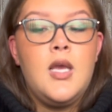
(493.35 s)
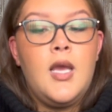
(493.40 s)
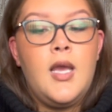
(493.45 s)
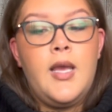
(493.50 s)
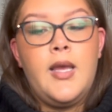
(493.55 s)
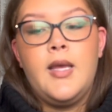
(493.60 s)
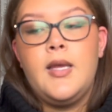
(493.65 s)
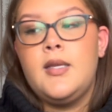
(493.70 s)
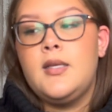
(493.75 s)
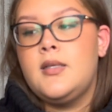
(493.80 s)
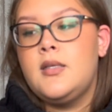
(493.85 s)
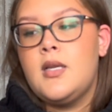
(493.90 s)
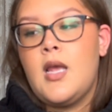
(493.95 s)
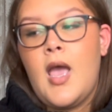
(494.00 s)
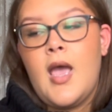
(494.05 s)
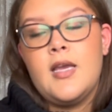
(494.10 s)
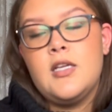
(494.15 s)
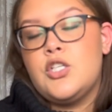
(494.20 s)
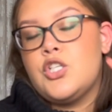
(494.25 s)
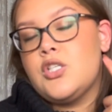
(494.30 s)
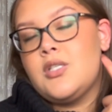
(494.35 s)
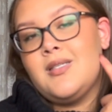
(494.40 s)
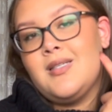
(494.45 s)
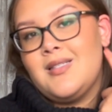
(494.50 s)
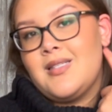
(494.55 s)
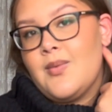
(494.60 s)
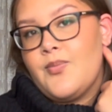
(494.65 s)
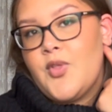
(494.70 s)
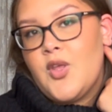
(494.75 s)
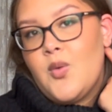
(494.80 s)
And I just need
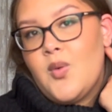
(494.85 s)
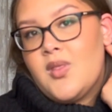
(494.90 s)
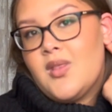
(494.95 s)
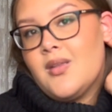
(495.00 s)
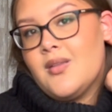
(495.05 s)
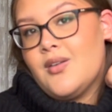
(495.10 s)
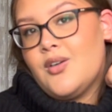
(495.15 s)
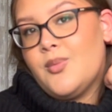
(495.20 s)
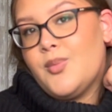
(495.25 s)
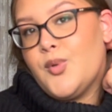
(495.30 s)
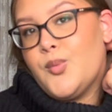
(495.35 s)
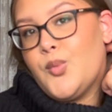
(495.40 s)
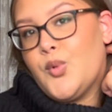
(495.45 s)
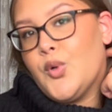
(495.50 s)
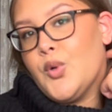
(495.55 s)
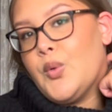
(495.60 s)
something with a little bit more